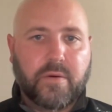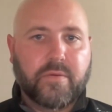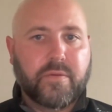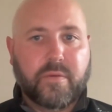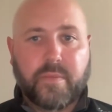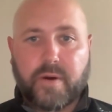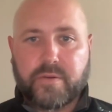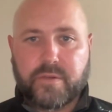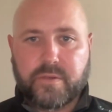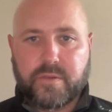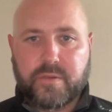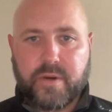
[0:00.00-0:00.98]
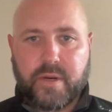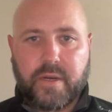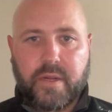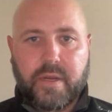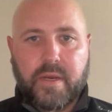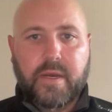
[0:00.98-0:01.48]
go through the motions, right?
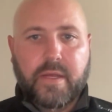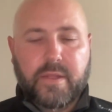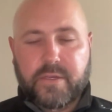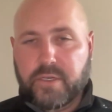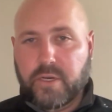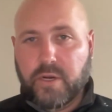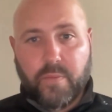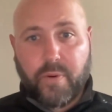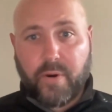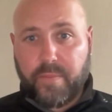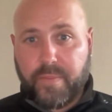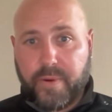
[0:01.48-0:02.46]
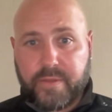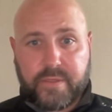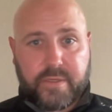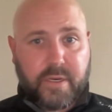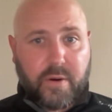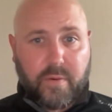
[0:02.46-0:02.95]
There's no
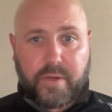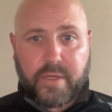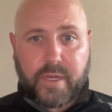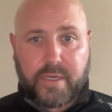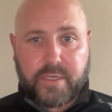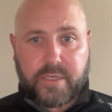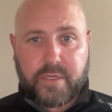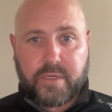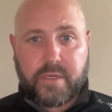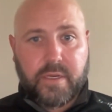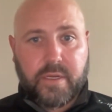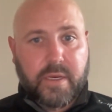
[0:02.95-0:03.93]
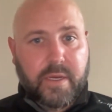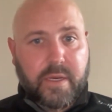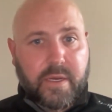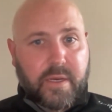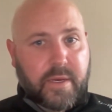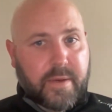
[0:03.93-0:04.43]
purpose, no intention
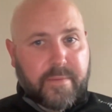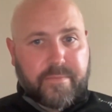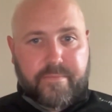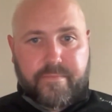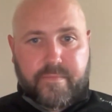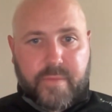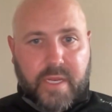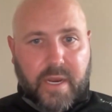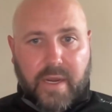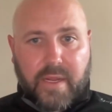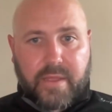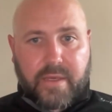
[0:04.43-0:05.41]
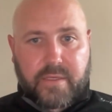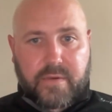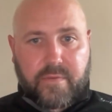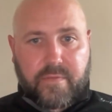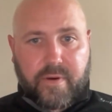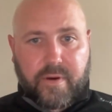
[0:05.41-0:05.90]
in anything
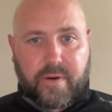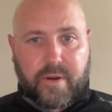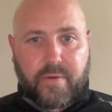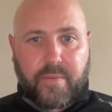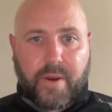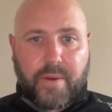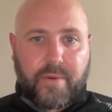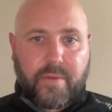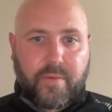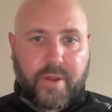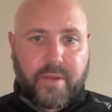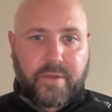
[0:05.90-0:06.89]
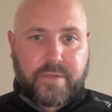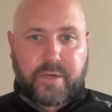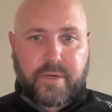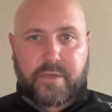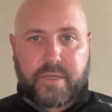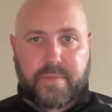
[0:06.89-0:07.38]
so far. And remember, the way you
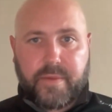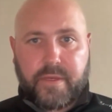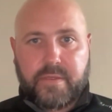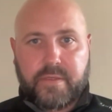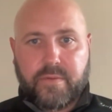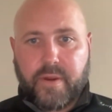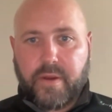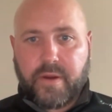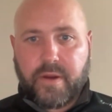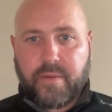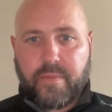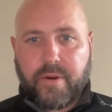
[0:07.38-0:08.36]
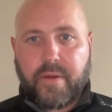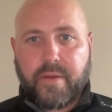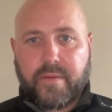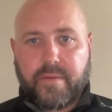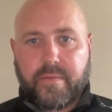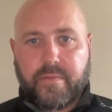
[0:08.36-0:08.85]
start something is the way you're going to
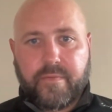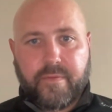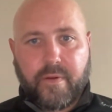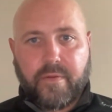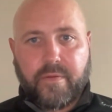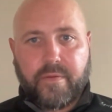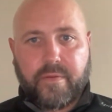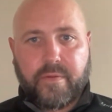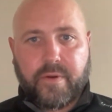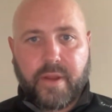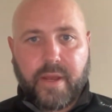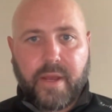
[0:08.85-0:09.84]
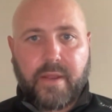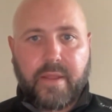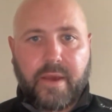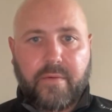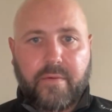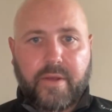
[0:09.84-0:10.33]
probably follow through and
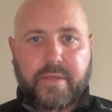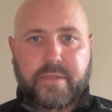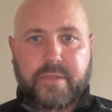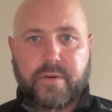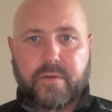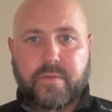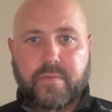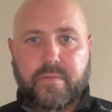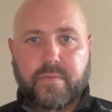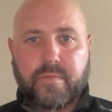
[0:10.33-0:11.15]
end that way. So